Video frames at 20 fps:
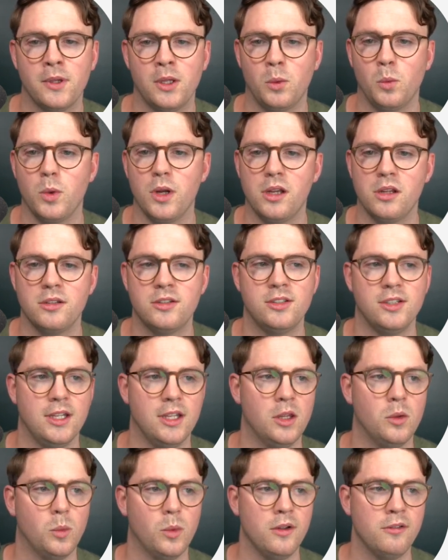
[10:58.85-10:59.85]
And we can see
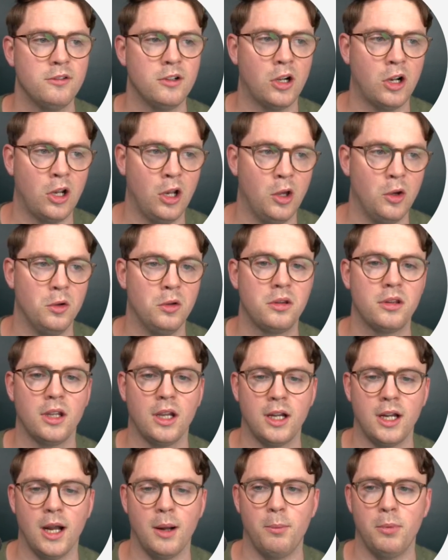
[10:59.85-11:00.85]
that we've closed
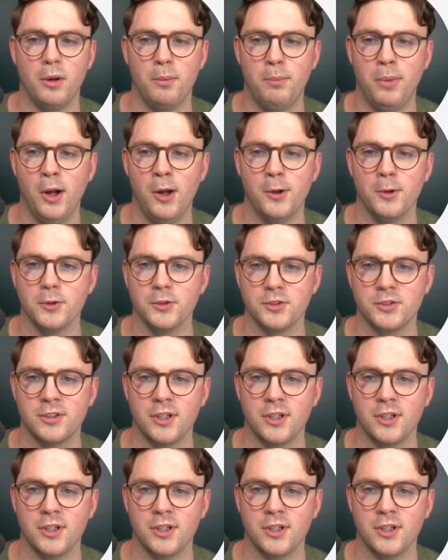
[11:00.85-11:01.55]
a couple of polls.